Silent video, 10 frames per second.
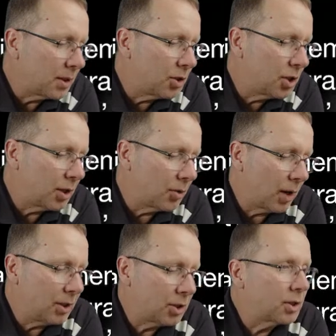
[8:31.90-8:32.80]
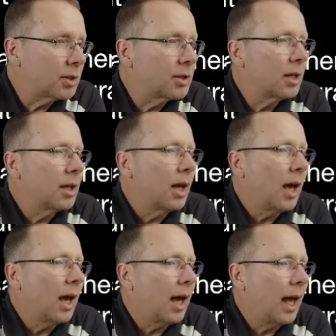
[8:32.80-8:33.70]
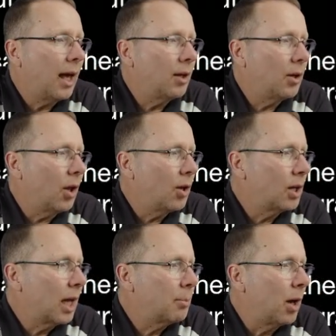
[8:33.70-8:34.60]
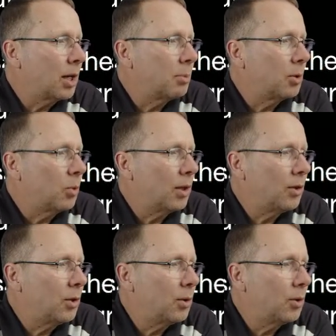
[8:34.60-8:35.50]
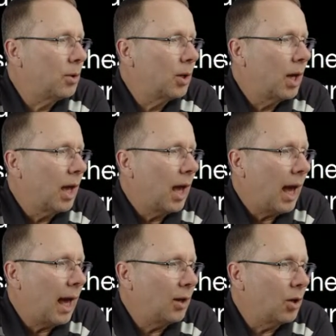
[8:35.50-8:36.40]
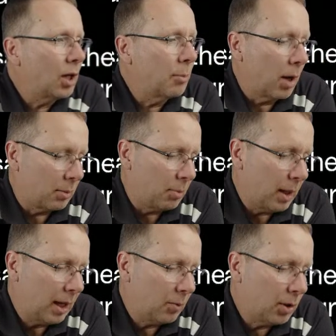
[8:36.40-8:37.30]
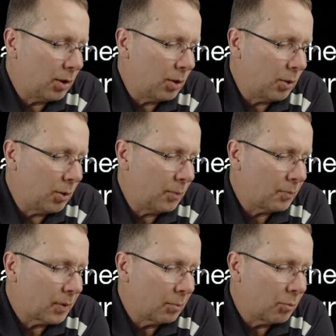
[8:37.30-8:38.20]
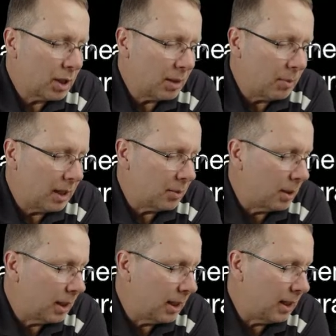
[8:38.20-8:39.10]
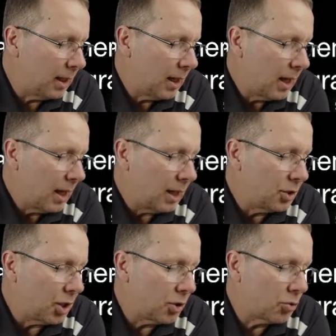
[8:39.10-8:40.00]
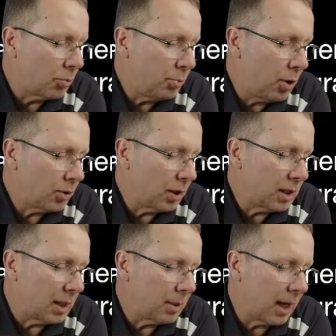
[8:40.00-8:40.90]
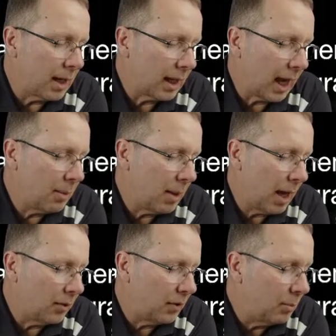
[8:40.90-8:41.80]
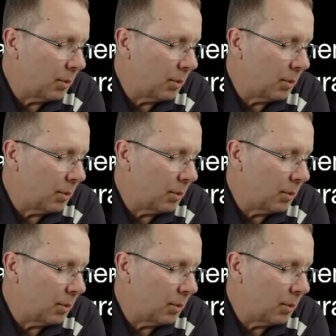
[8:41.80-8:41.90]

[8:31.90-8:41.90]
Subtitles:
generation, how long am I to be with you? How long am I to bear with you? Bring him here to me." And Jesus rebuked the demon, and it came out of him,